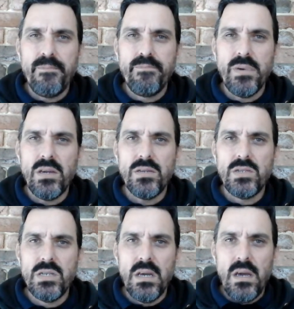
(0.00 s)

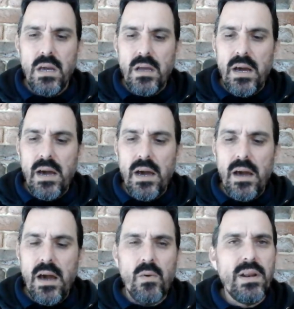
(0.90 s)
because
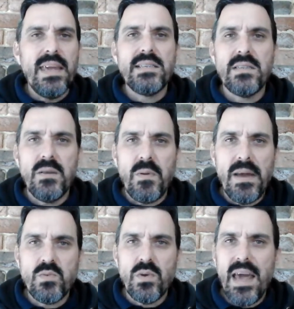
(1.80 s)
I would have guessed that
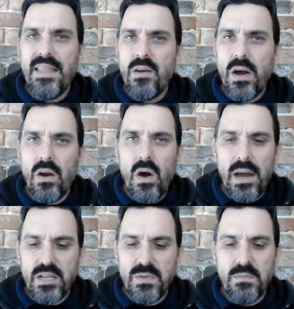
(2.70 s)
diplomats would have had their own
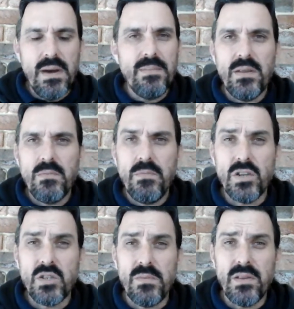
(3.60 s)
lighters, but maybe
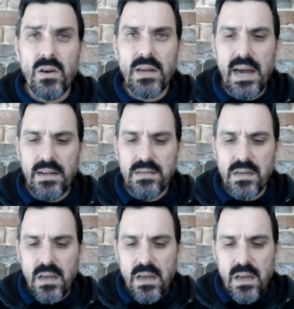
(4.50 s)
possibly not cutters.
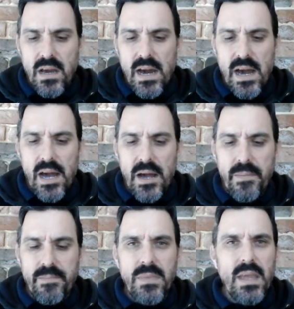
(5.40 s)

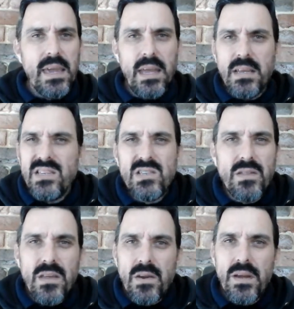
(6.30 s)
Again, it's just a
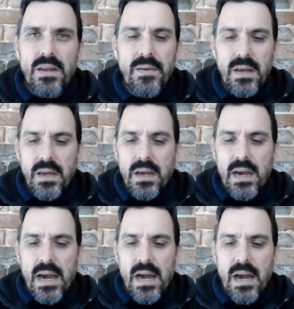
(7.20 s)
theory.
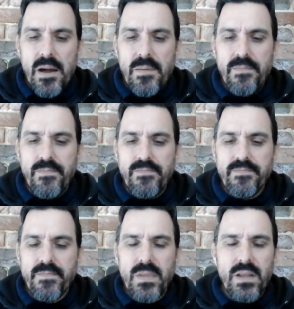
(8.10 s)

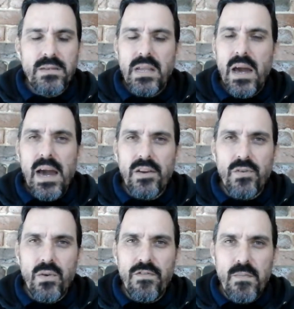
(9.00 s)
There's no hard and
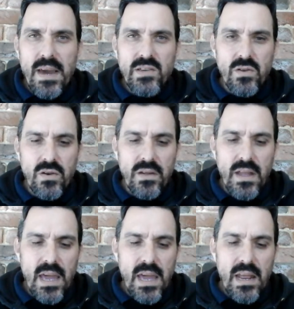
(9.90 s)
true information on it.
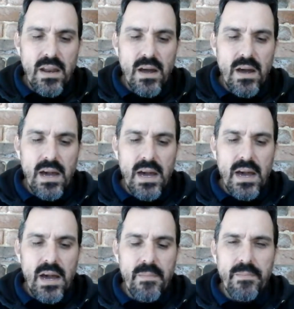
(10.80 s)
And
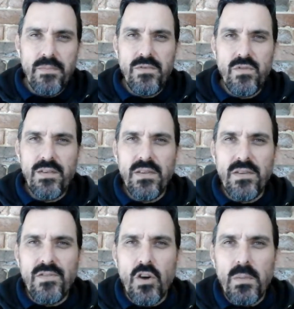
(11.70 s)
Trevor did
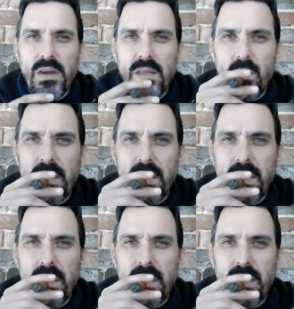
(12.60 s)
tell me that